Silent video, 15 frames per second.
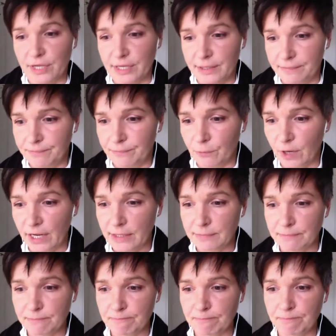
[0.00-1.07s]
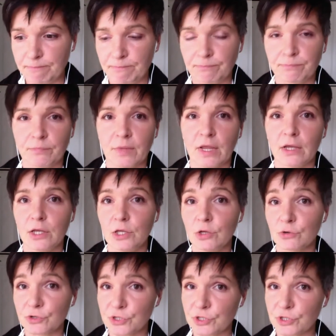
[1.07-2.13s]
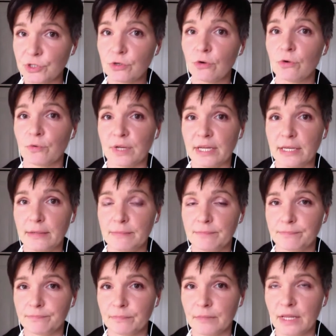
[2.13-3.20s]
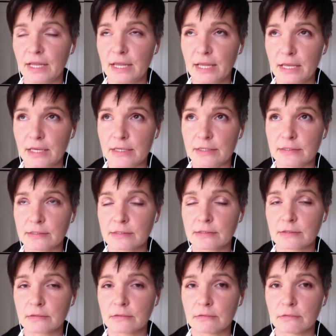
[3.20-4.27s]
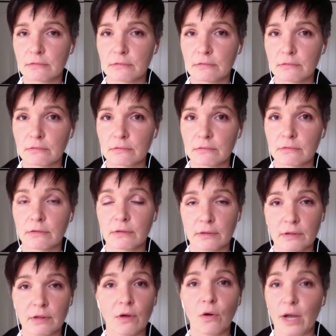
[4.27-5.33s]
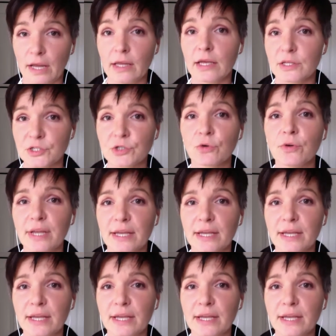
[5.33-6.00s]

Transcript: a story in its essence, and I'm really, really like breaking this down to very, very simple things.